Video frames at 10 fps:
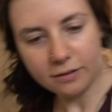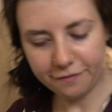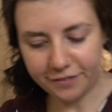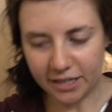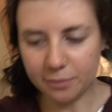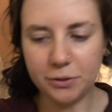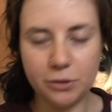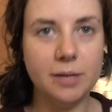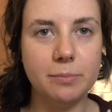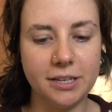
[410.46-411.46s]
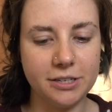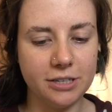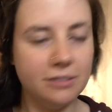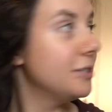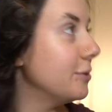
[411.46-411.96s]
fake beauty
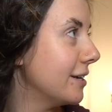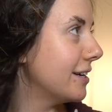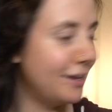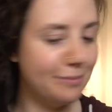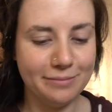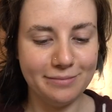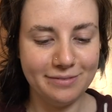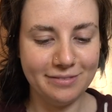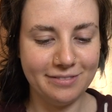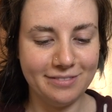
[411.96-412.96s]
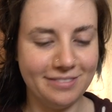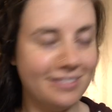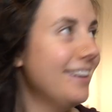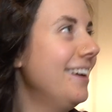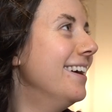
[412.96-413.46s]
blender. Do you want to come?
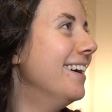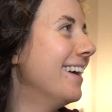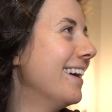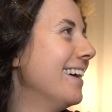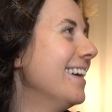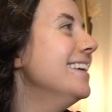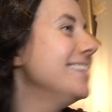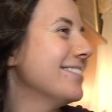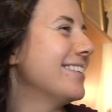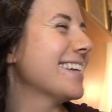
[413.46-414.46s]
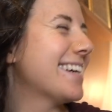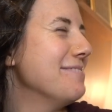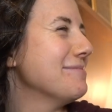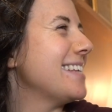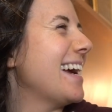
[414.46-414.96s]
Yes. Do you want to
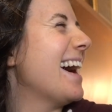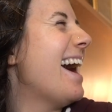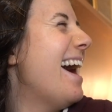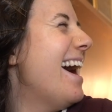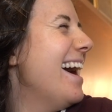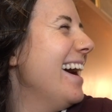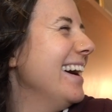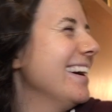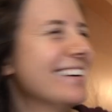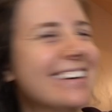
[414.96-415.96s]
come say hi?